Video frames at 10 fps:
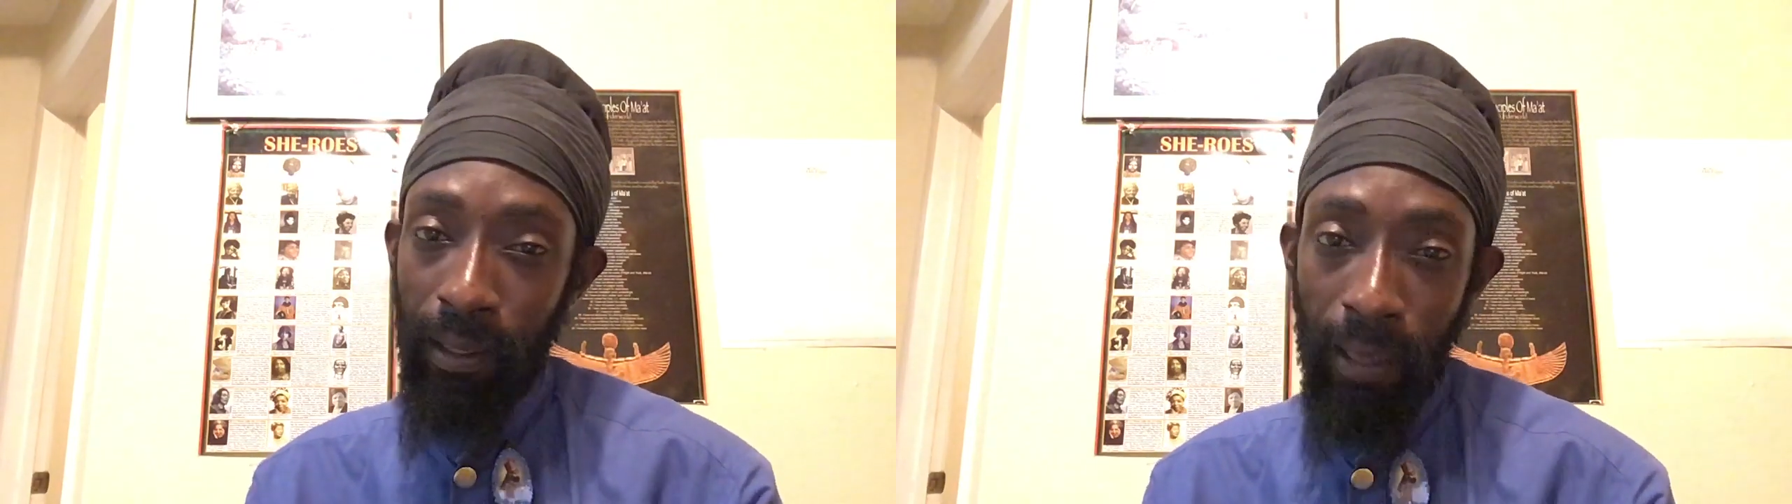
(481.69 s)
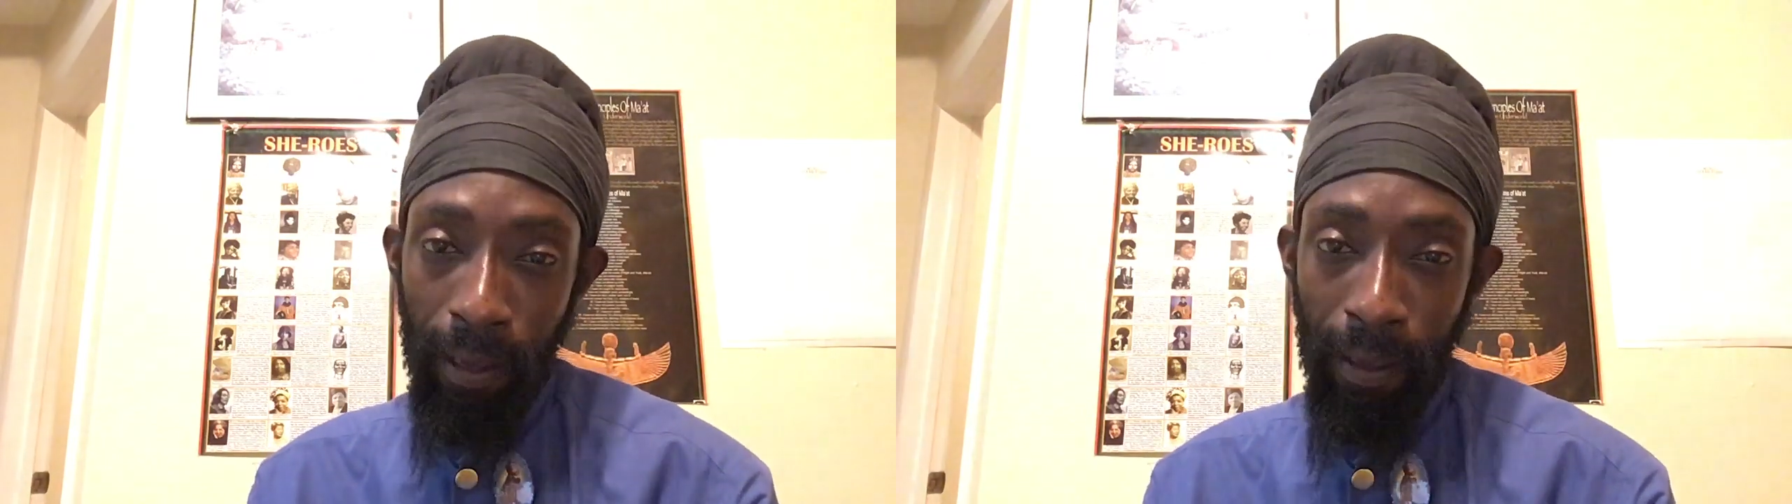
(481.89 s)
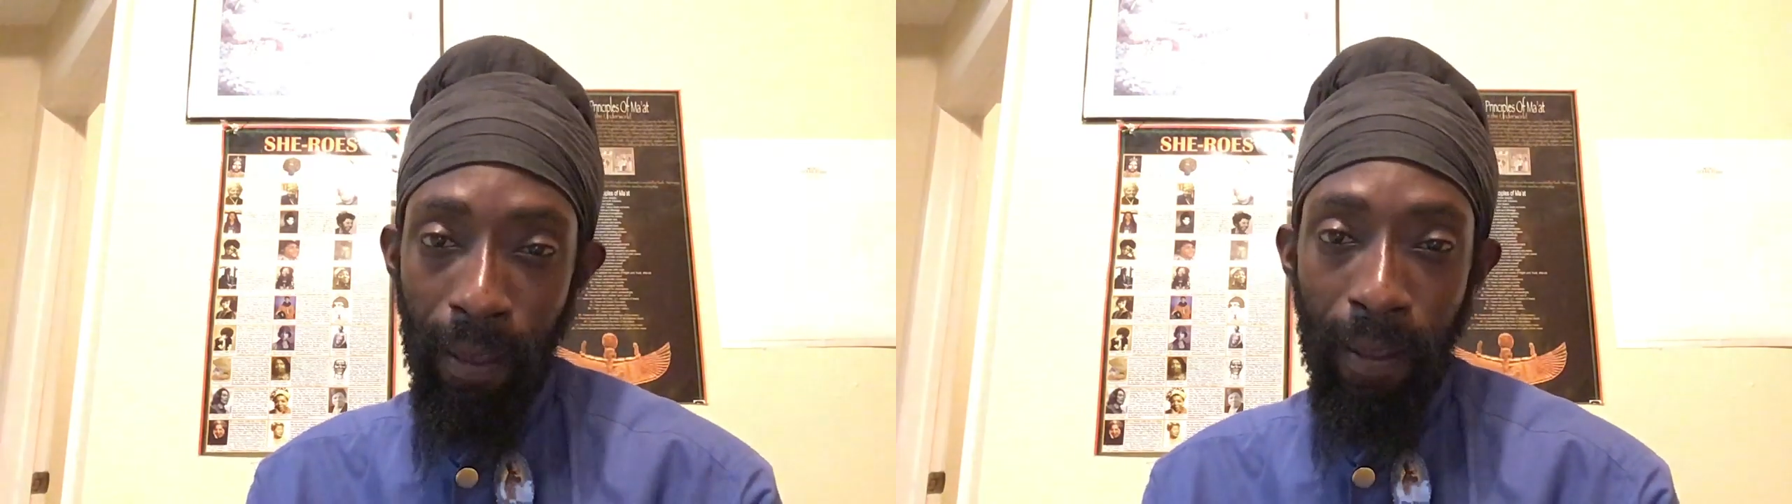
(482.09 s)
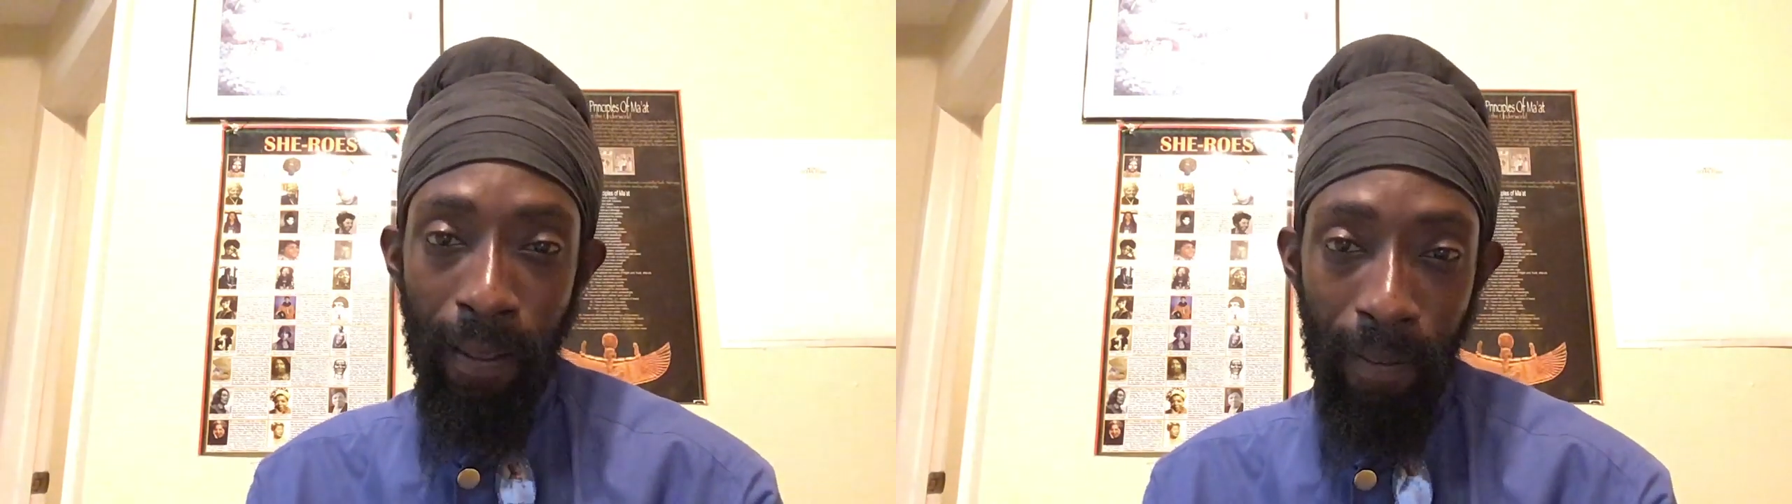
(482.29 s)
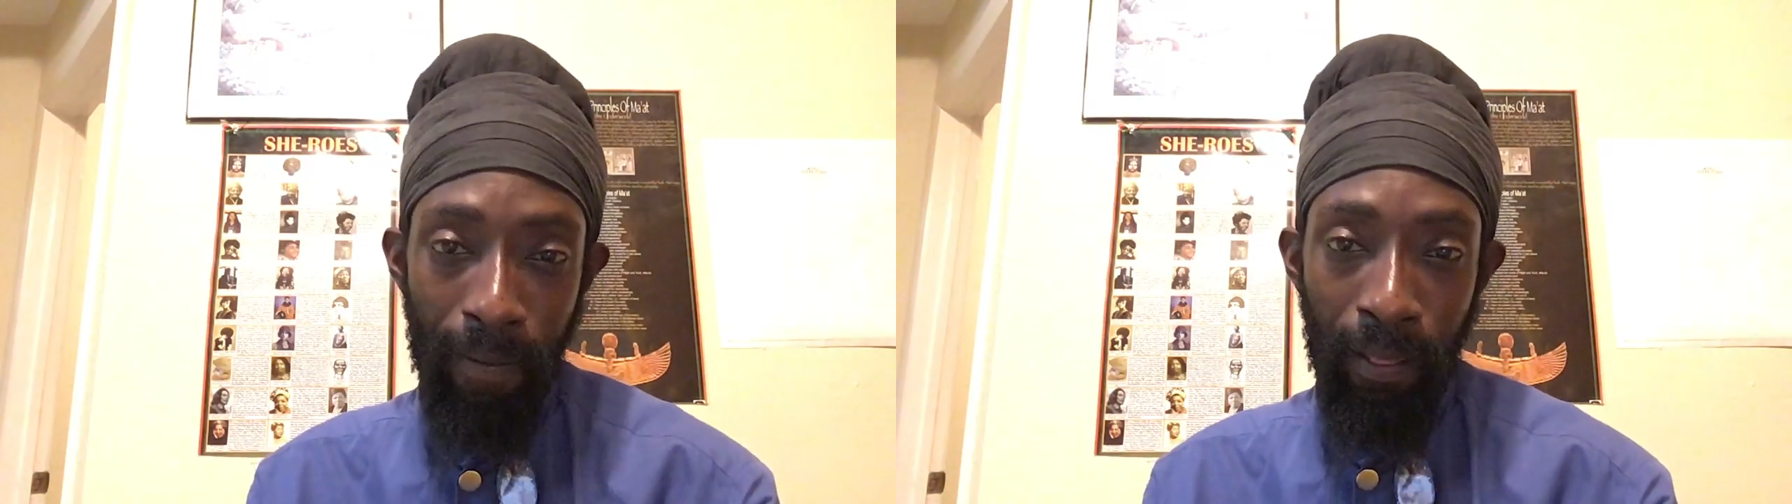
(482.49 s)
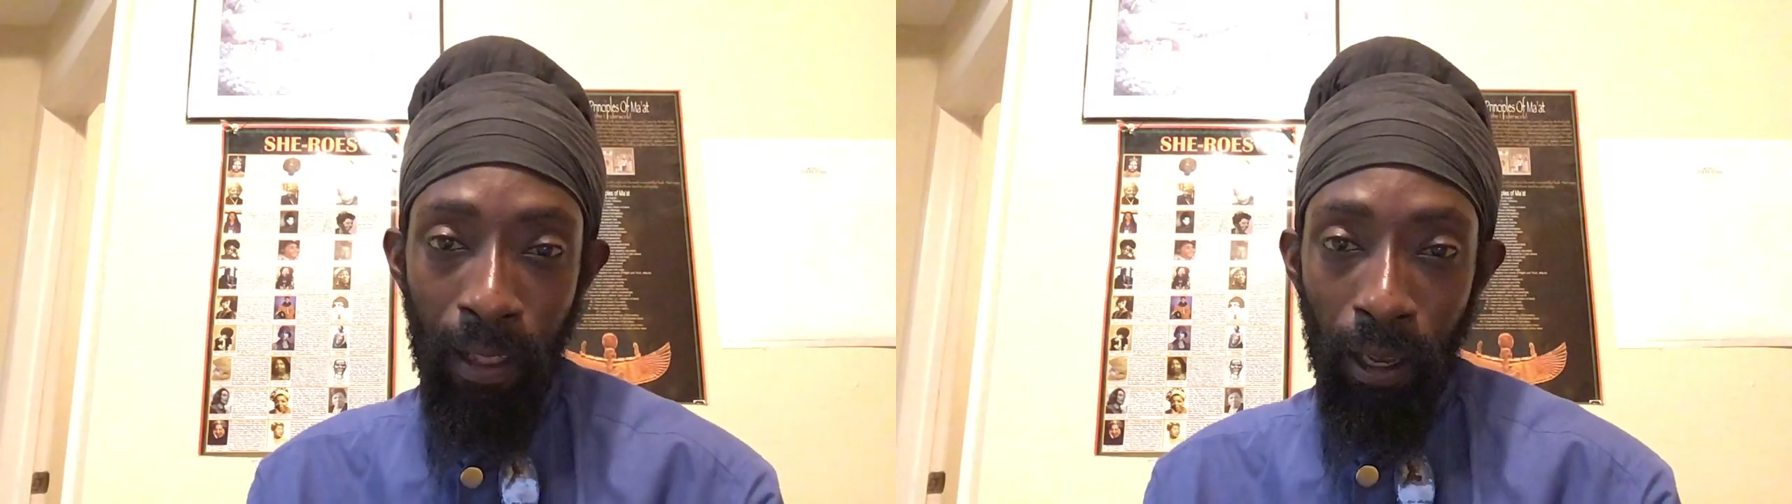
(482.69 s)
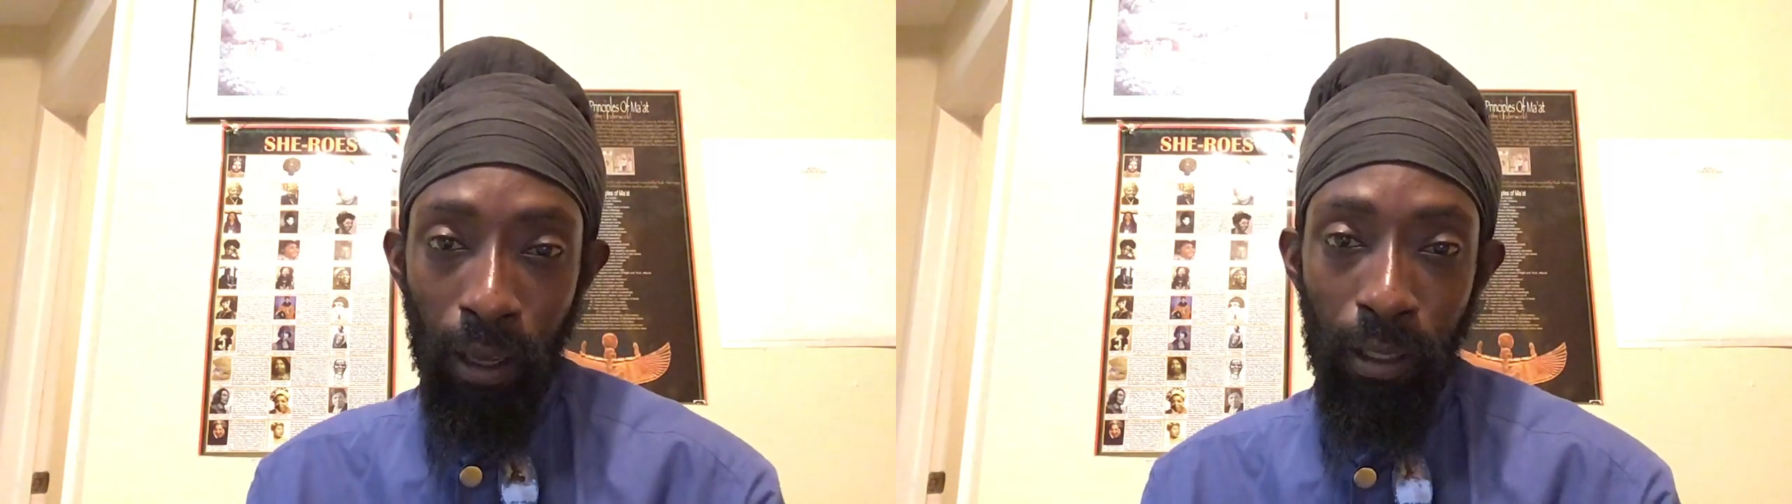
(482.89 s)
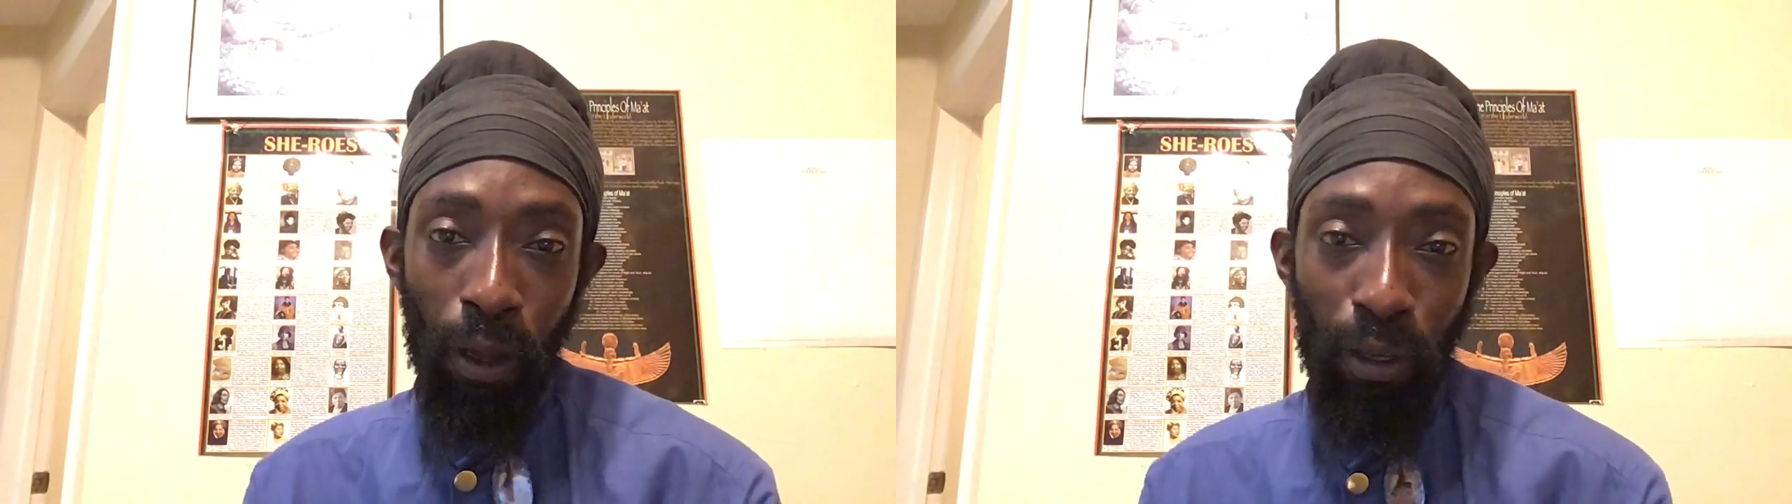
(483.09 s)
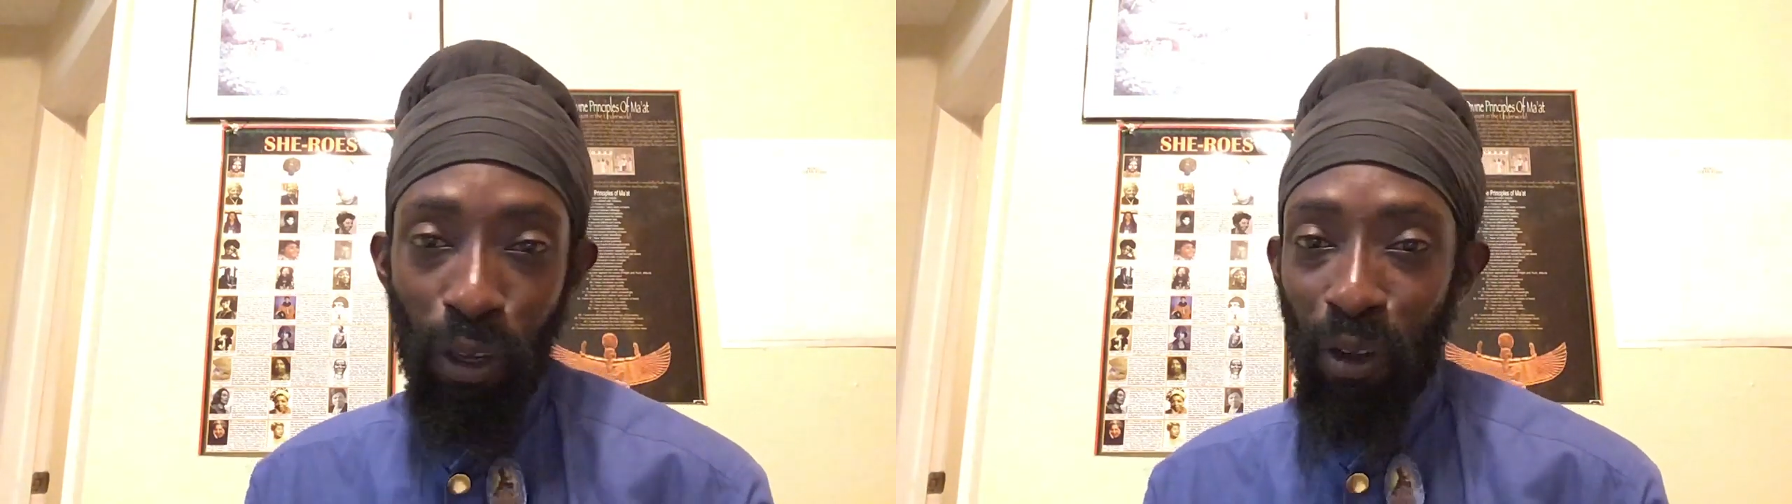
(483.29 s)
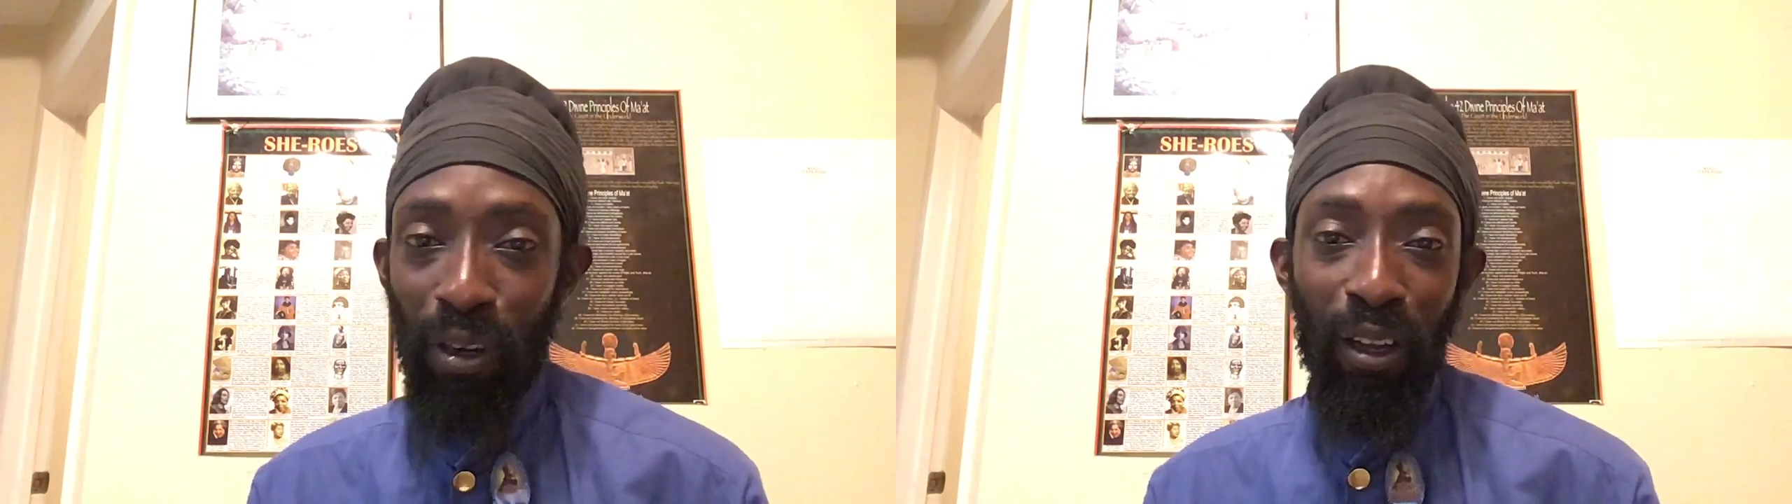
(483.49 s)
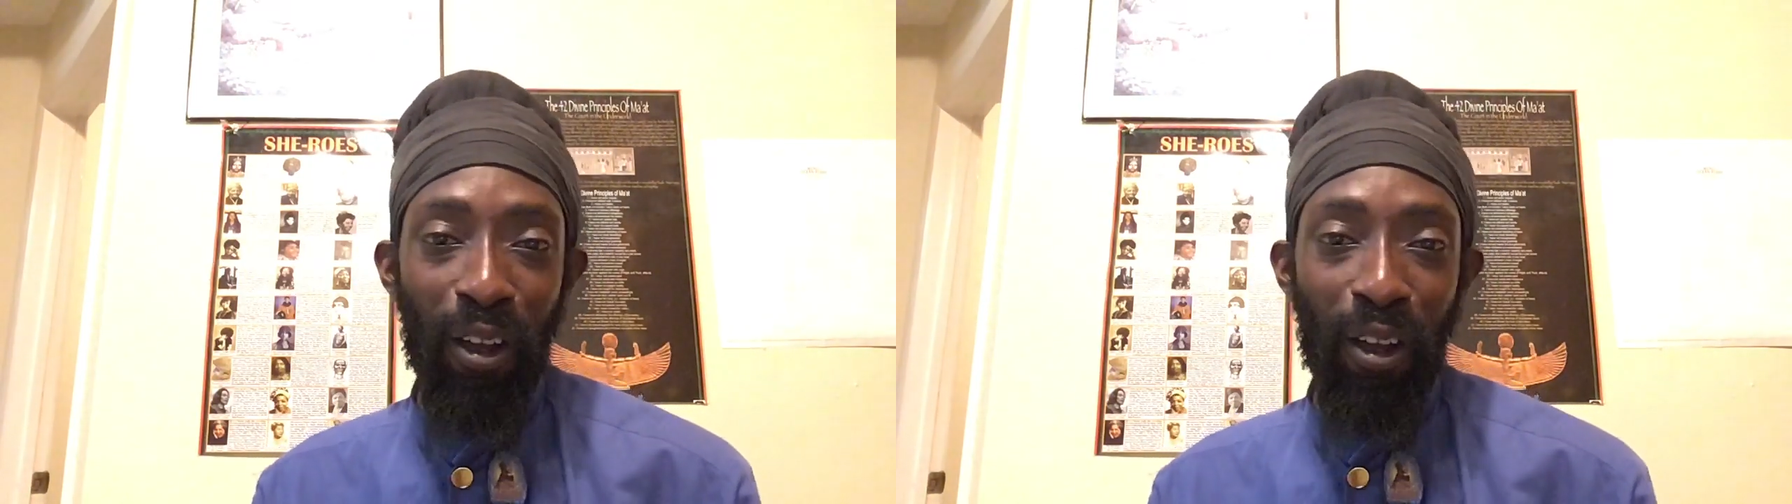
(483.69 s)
decade. Because how you going to